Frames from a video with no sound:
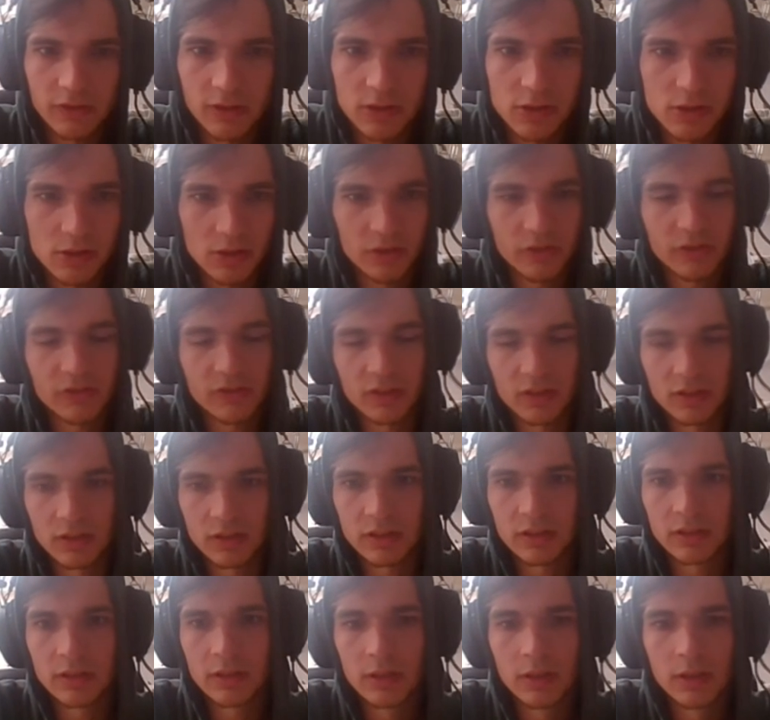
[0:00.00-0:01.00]
and just
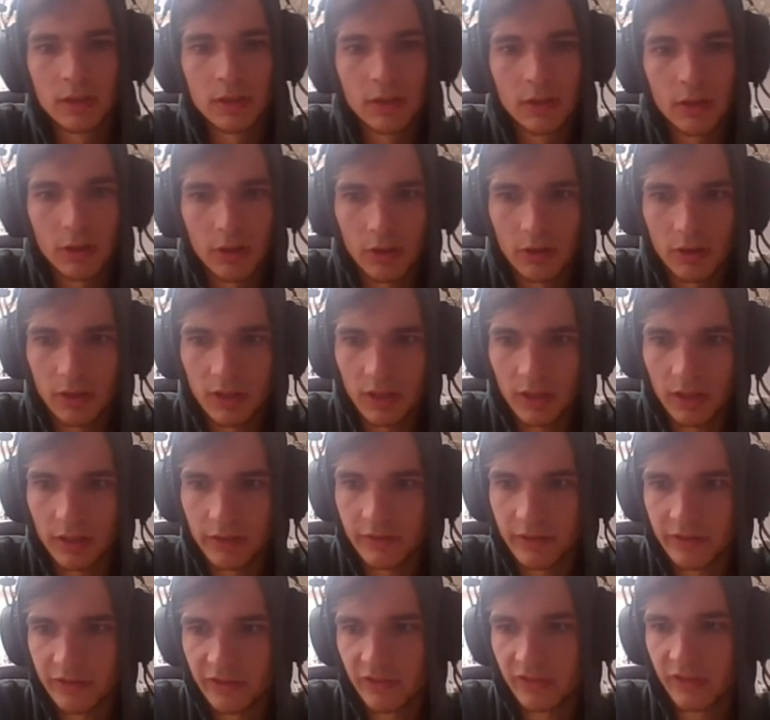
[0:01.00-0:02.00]
see, okay,
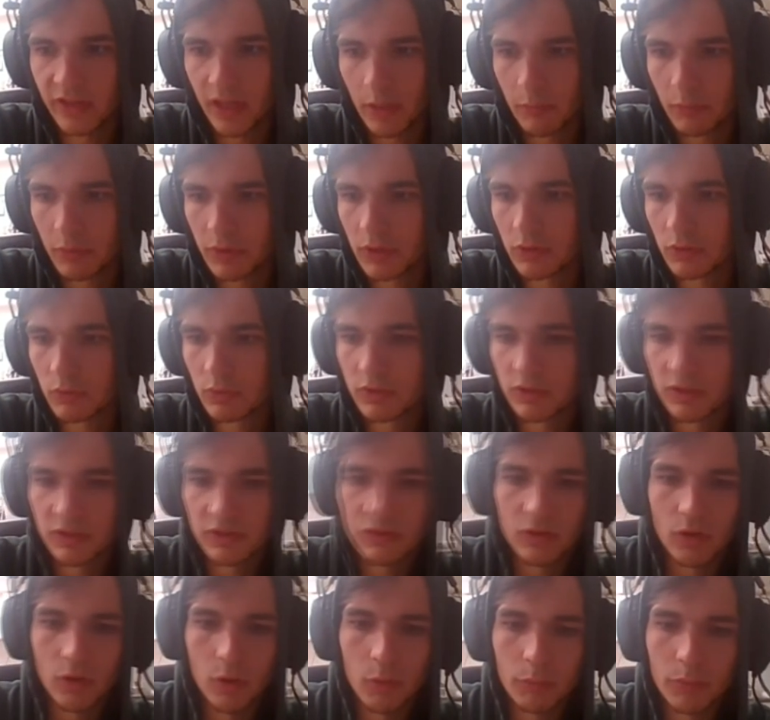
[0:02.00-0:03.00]
this is happening with this
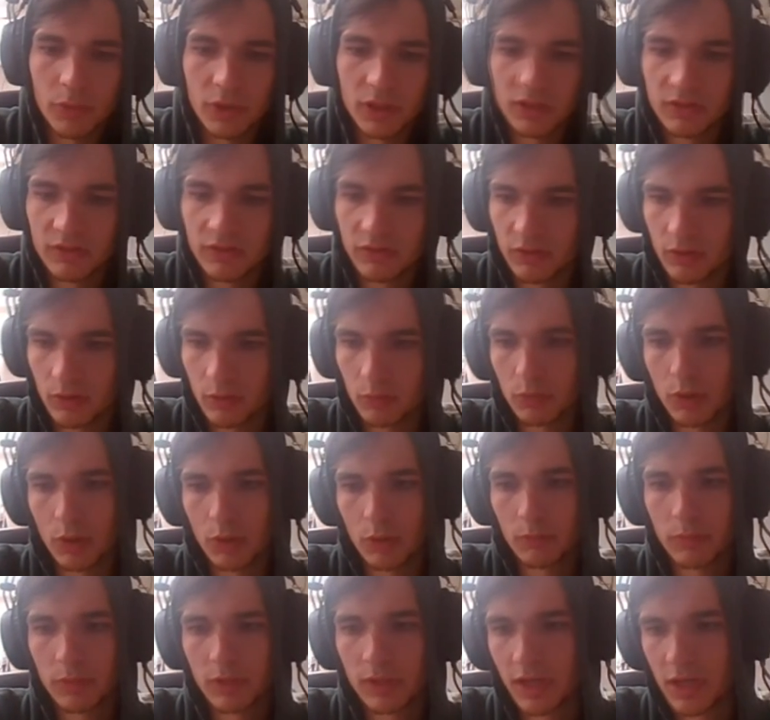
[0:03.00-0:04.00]
company, so
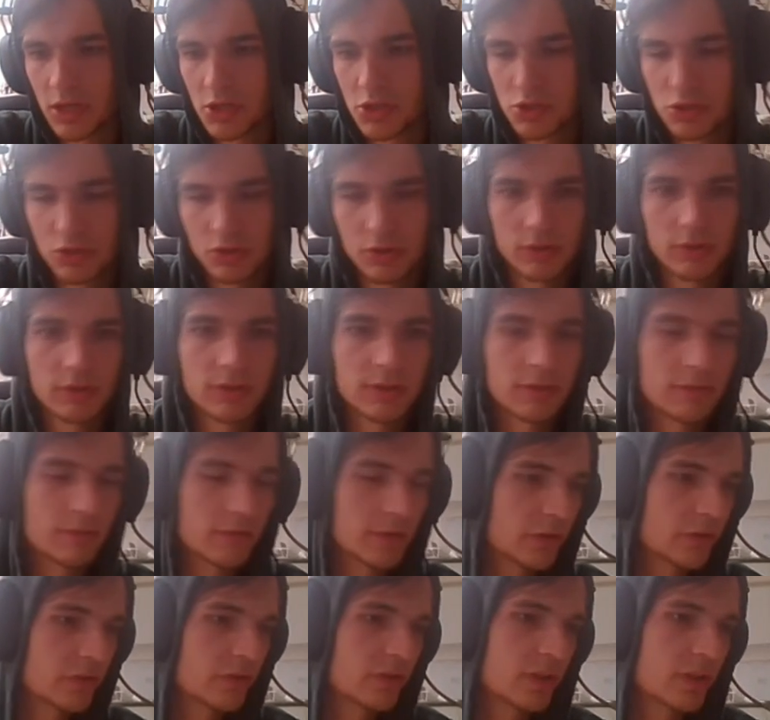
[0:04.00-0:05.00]
probably I shouldn't
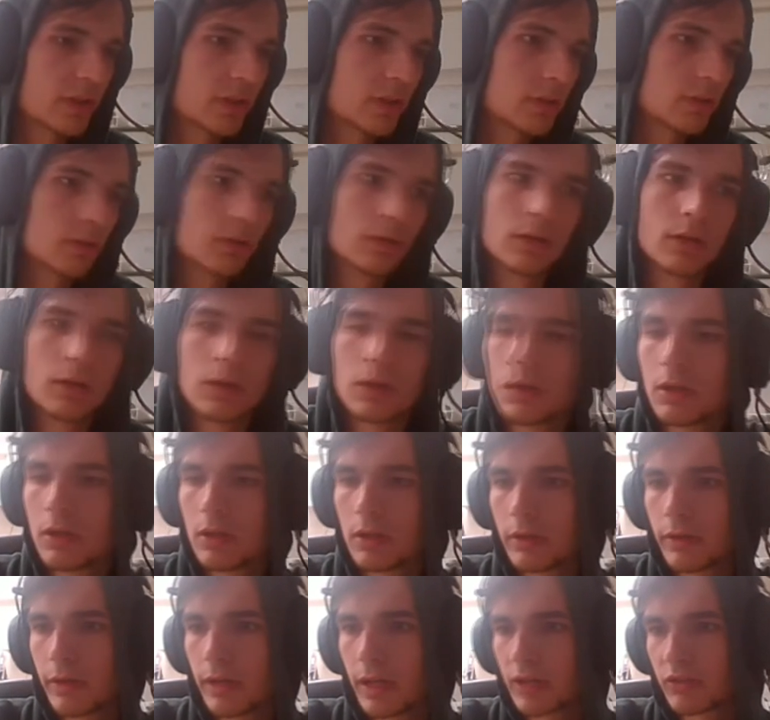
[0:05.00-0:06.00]
invest in
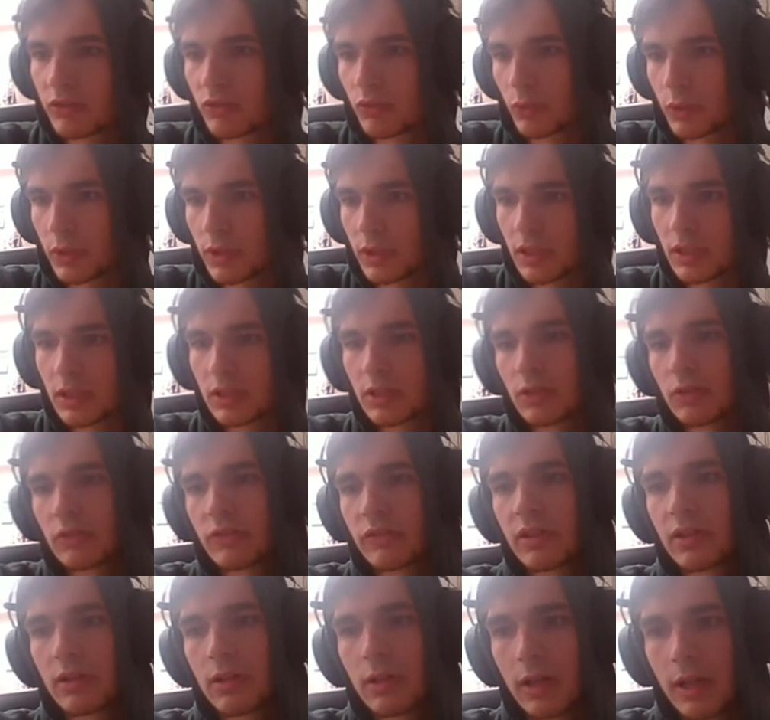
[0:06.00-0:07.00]
next week
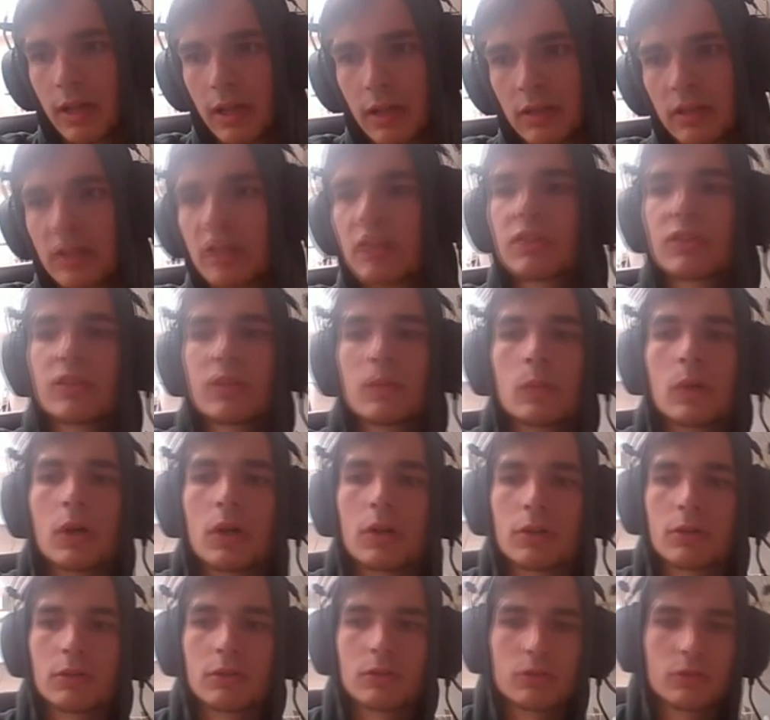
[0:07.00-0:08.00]
until I hear some
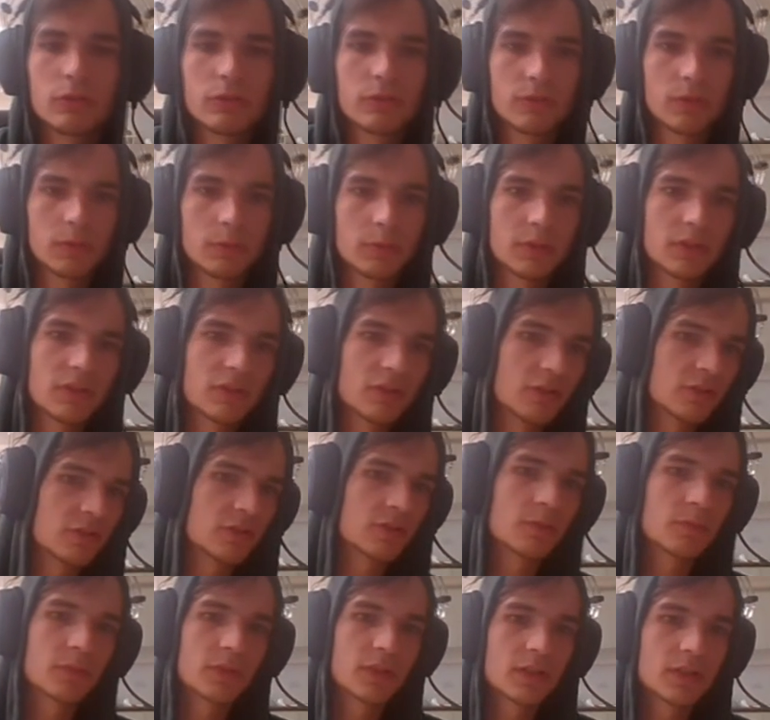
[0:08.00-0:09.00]
other news from it or
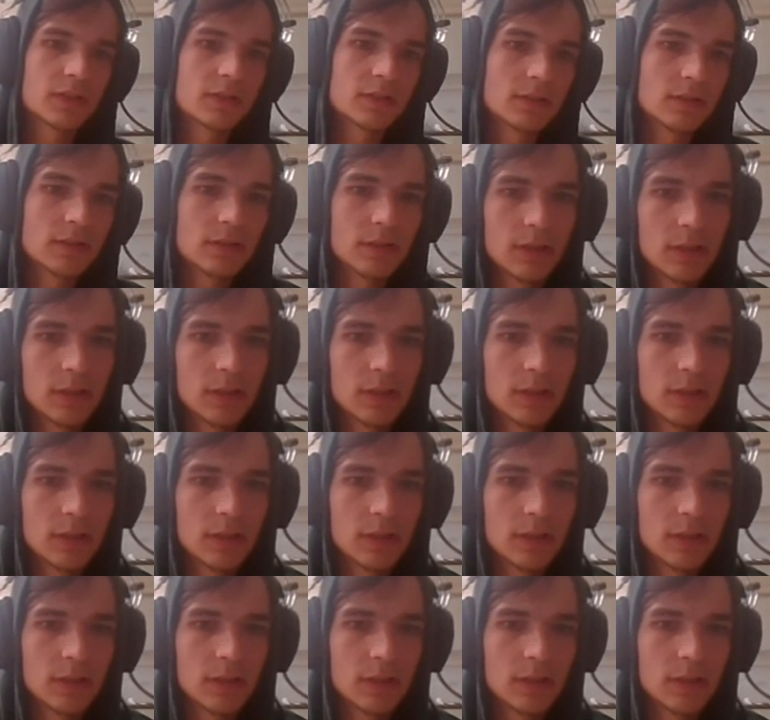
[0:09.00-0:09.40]
something.